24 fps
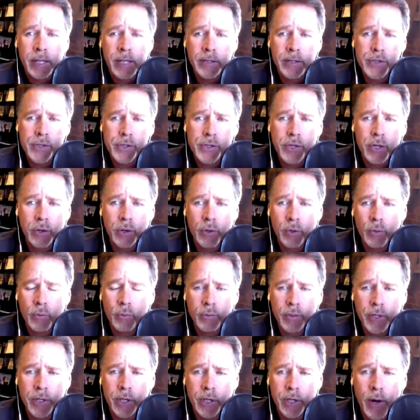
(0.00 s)
And
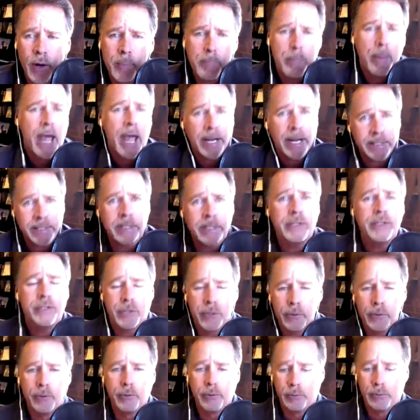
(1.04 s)
so, I backed
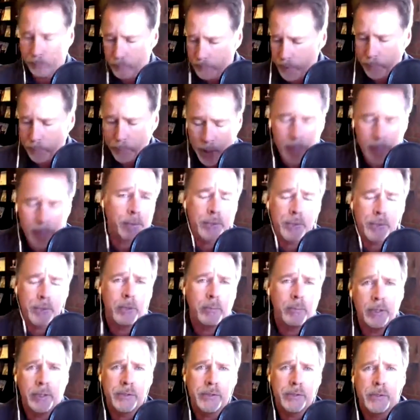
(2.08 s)
into the publishing
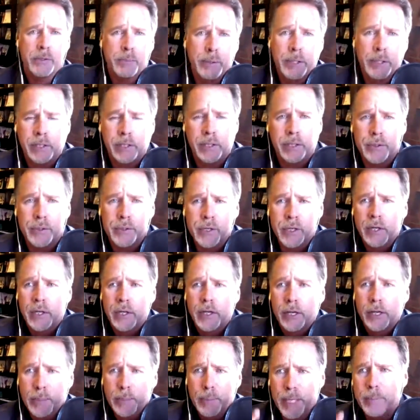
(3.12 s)
business because
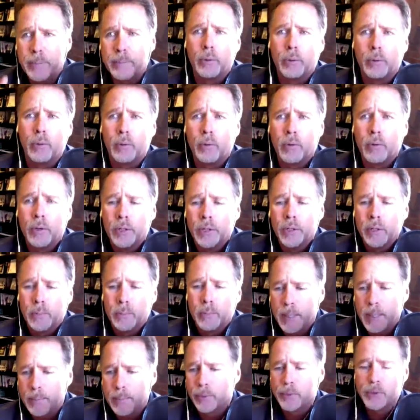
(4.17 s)

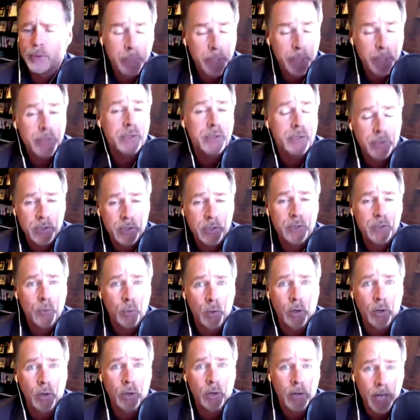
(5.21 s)
people's businesses
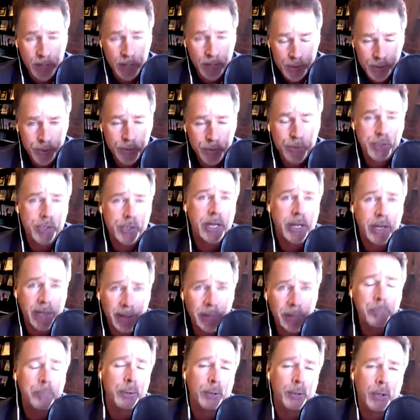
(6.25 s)
were, as you say,
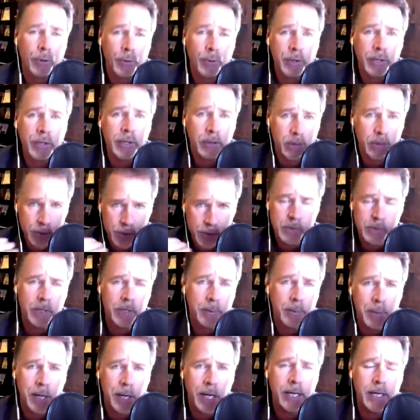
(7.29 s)
imploding, just
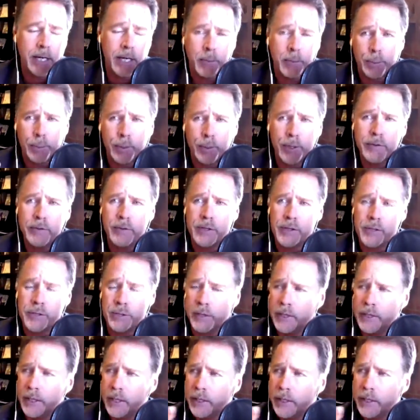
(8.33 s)
like mine had
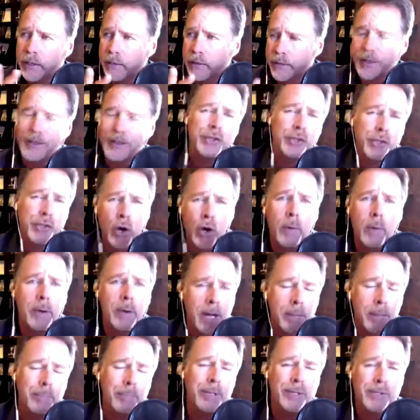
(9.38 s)
previously. They saw
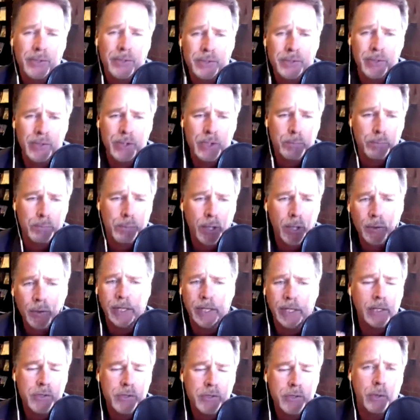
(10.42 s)
my business
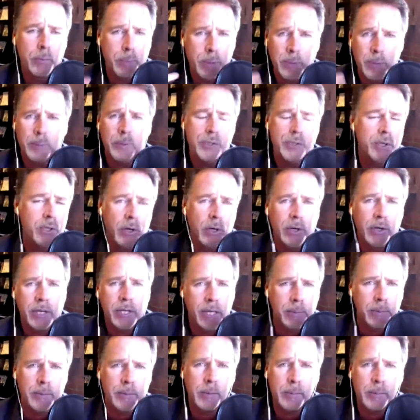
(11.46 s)
exploding, and so people started
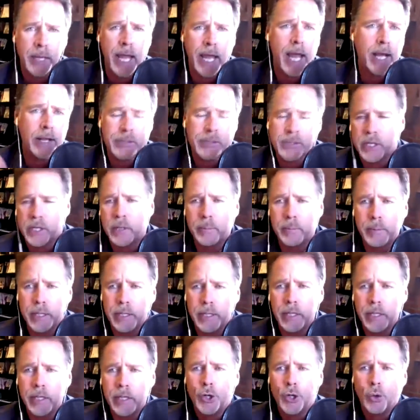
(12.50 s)
coming to me asking me,
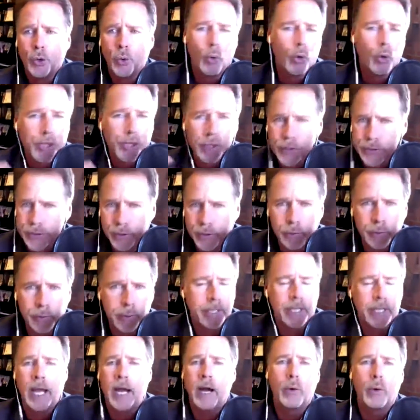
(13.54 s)
what are you
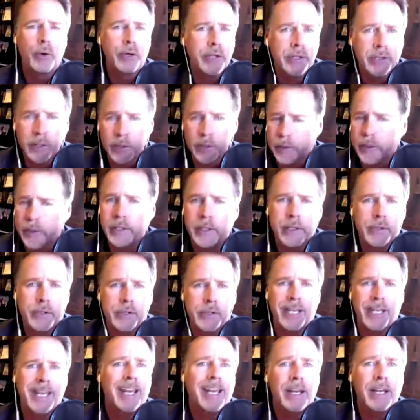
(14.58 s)
doing? How are you doing this?
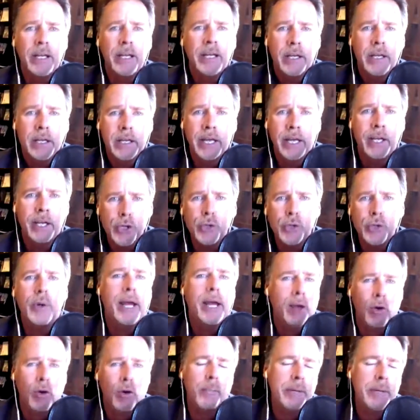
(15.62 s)
Can you
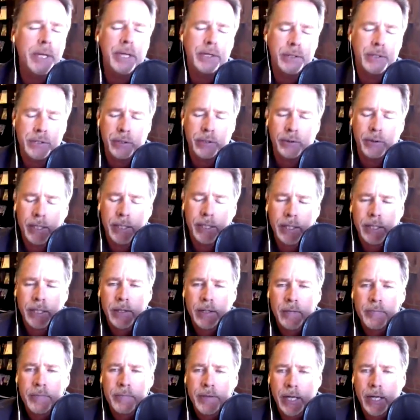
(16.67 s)
help me to do it?
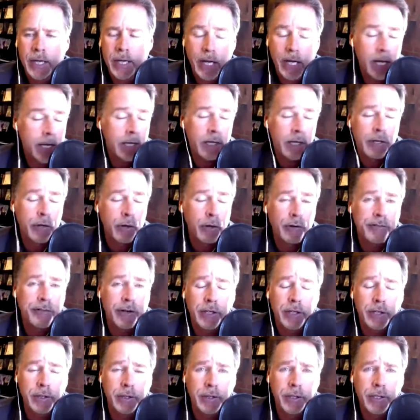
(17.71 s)
And I didn't know if
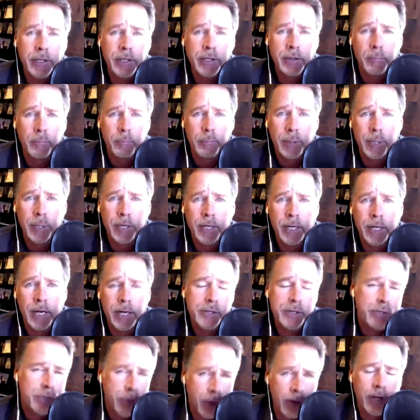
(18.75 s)
I could, but
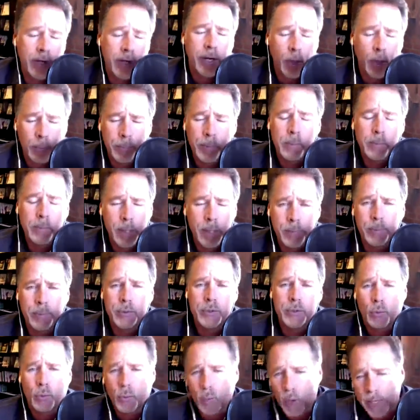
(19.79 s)
I started helping people
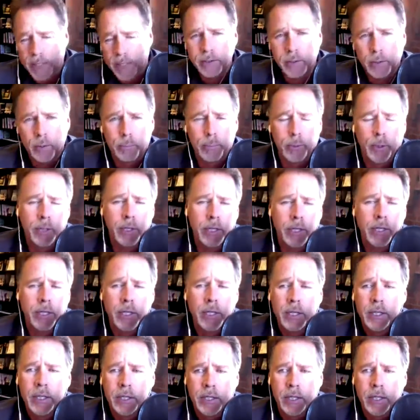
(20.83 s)
to write their book,